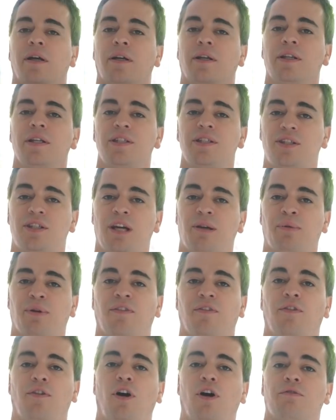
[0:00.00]
This step
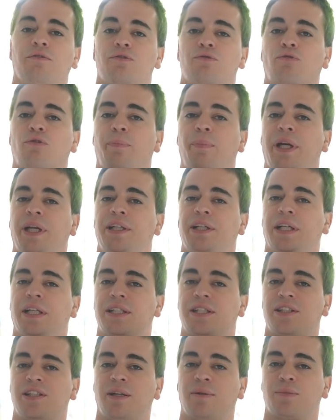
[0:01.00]
involves repeating
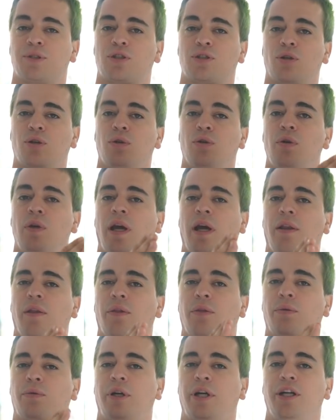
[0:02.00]
steps 2 and
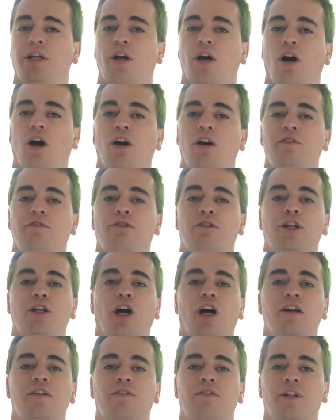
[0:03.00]
3 over and
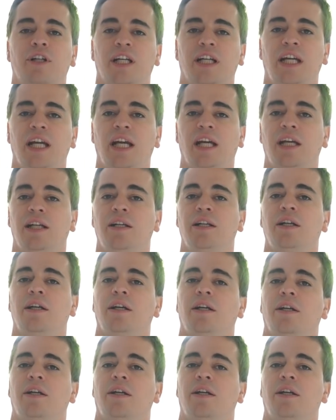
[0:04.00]
over again,